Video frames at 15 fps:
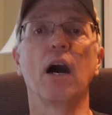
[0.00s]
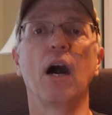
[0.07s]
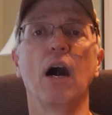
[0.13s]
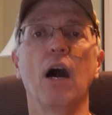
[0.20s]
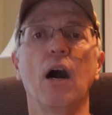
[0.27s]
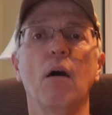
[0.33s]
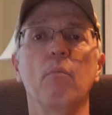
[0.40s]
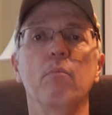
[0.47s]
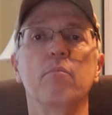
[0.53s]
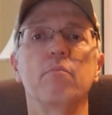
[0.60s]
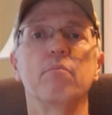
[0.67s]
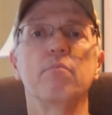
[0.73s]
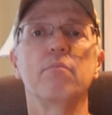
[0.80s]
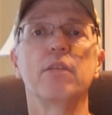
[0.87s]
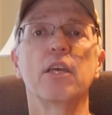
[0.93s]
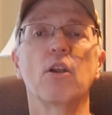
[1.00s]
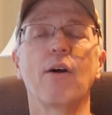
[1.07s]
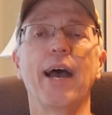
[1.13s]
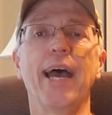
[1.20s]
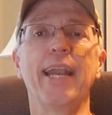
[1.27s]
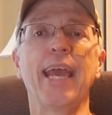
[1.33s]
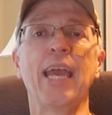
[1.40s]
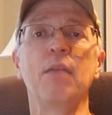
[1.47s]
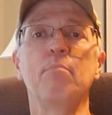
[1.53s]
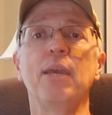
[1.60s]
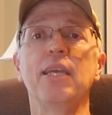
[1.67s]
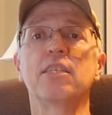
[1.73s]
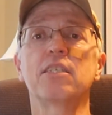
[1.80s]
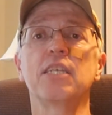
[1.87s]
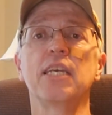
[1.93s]
I had A,
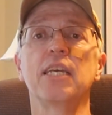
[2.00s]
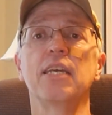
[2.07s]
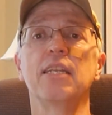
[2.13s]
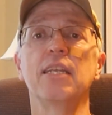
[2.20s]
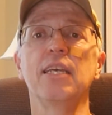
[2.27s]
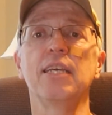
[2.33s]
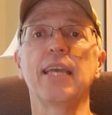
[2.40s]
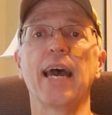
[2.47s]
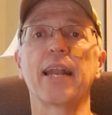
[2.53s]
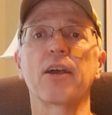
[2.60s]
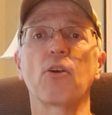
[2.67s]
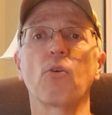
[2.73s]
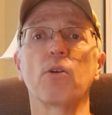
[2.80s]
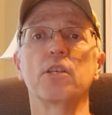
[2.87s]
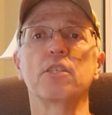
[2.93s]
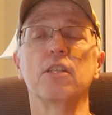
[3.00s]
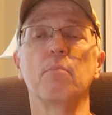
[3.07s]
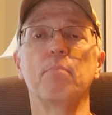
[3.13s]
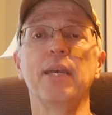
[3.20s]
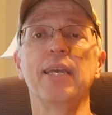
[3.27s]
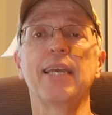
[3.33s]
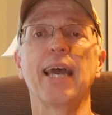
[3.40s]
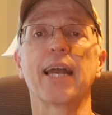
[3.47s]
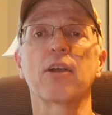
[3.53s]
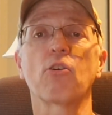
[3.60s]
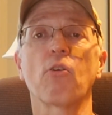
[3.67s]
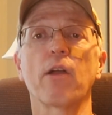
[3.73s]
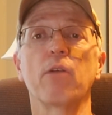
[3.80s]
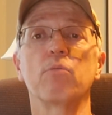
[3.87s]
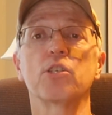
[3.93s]
B, C, and D categories, and the B
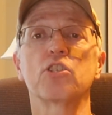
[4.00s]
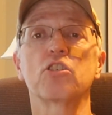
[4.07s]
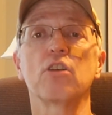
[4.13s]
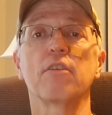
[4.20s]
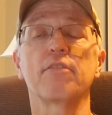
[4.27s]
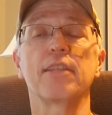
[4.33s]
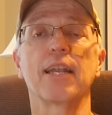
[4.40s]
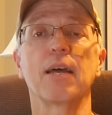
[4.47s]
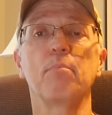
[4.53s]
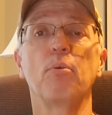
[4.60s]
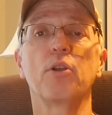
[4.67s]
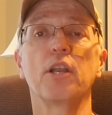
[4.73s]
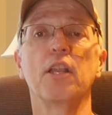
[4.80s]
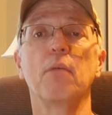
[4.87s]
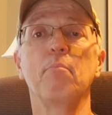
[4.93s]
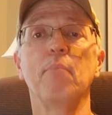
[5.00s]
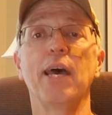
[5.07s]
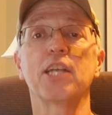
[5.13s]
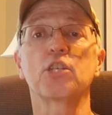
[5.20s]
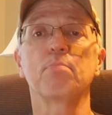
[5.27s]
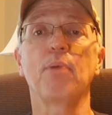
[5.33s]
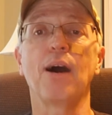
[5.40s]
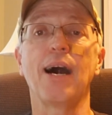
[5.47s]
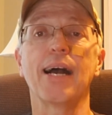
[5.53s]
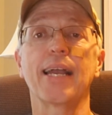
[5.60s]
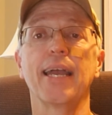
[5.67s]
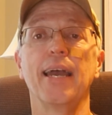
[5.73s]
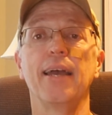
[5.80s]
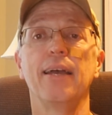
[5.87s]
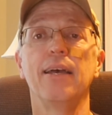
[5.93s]
category was stuff that I put in the mesh
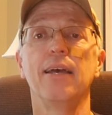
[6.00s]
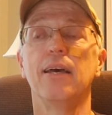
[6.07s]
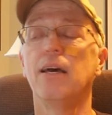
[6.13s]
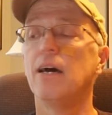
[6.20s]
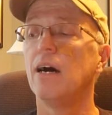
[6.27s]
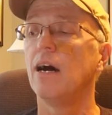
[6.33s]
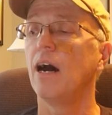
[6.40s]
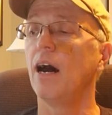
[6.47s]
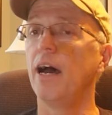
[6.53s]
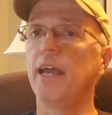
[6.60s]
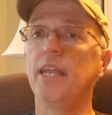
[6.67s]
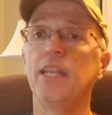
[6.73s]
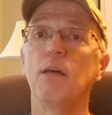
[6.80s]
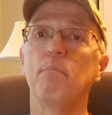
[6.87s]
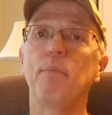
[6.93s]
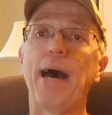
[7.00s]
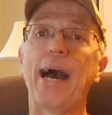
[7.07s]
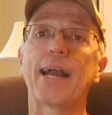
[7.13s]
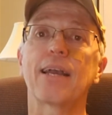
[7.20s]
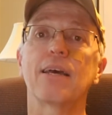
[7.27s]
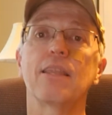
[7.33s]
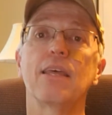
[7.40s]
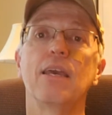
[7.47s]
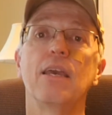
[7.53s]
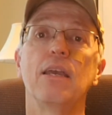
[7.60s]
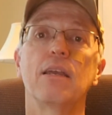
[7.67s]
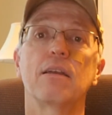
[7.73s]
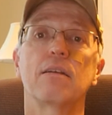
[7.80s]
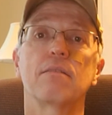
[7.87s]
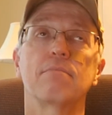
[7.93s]
pocket in the back of
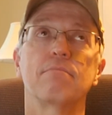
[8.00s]
the